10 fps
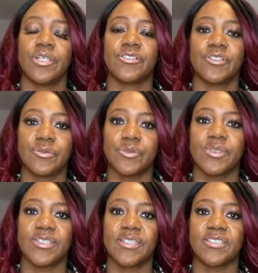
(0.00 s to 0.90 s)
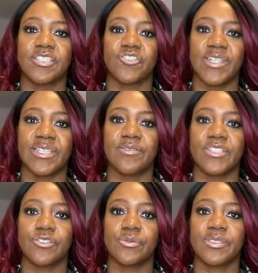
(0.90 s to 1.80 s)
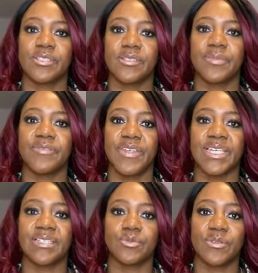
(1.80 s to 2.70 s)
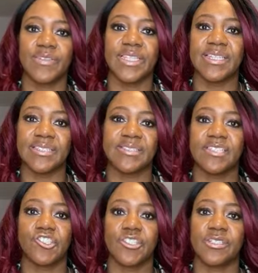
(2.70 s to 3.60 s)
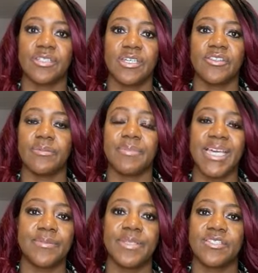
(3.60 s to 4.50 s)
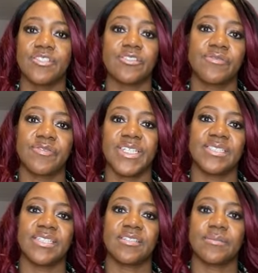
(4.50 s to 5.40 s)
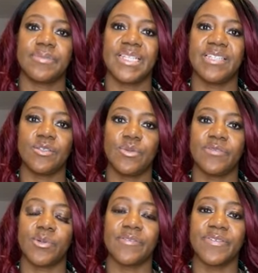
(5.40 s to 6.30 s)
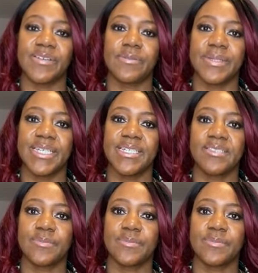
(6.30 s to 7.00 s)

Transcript: So to a certain degree there is always going to be things within that session that maybe doesn't fit in completely with what therapy is,